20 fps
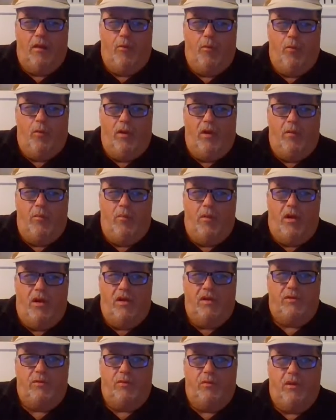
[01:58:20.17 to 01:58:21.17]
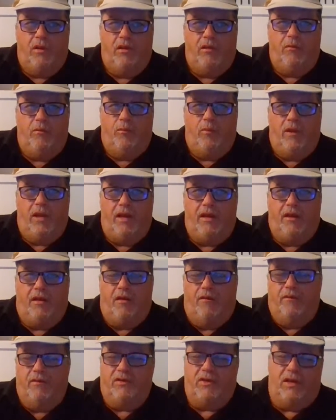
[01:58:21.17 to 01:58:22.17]
Willow Marsh. We had a
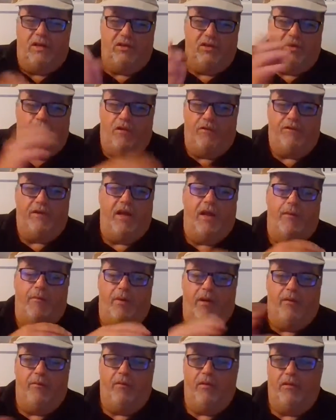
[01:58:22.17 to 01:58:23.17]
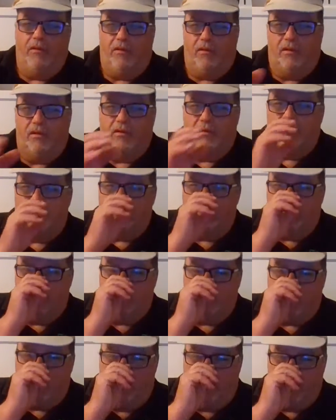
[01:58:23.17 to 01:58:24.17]
conversation off camera. There's
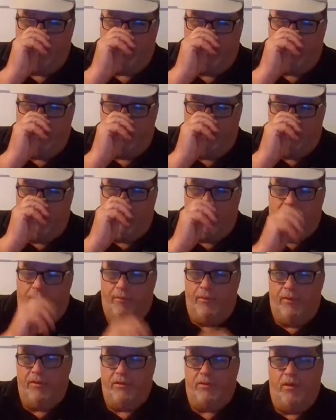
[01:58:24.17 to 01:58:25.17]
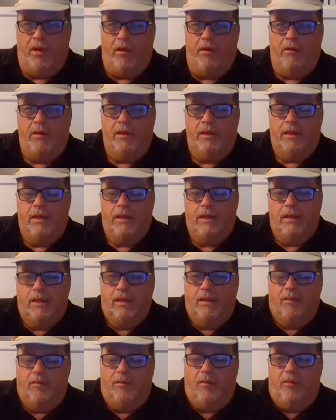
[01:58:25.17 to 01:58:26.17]
a conversation on camera as well.
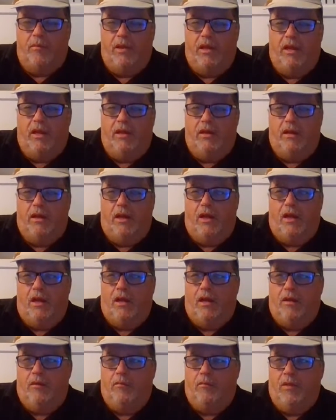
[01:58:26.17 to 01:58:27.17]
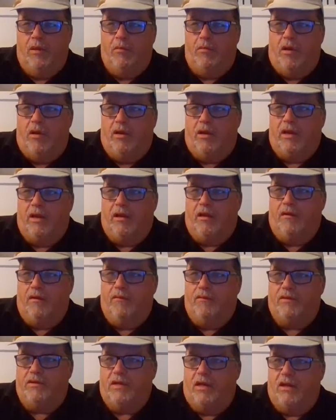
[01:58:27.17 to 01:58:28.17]
But me and Mark had a
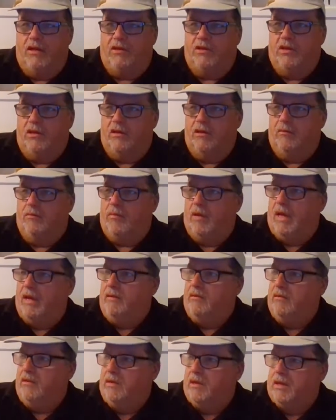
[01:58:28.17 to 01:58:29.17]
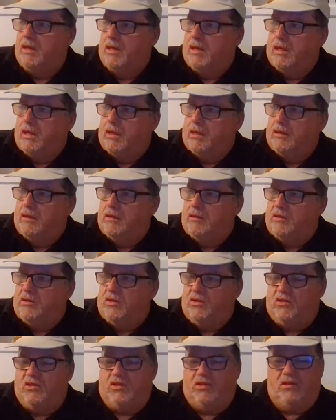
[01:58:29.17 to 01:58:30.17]
conversation about they're
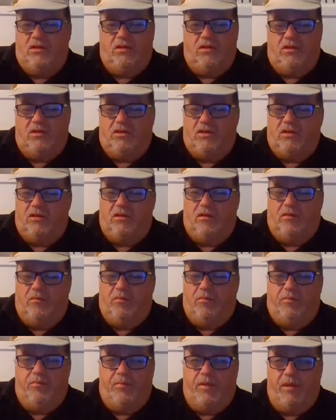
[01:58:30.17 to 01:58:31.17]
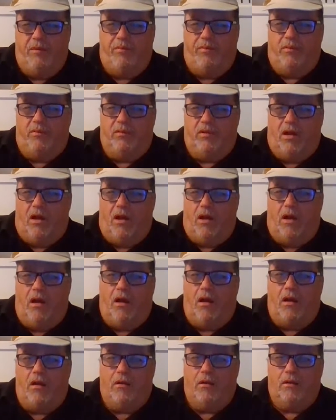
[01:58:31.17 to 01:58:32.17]
just people
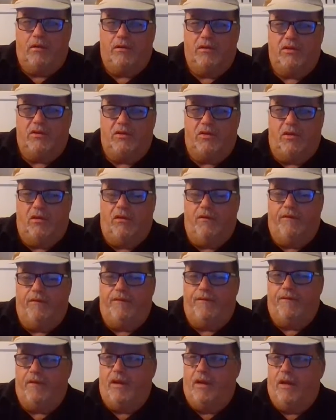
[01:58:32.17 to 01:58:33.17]
are sort of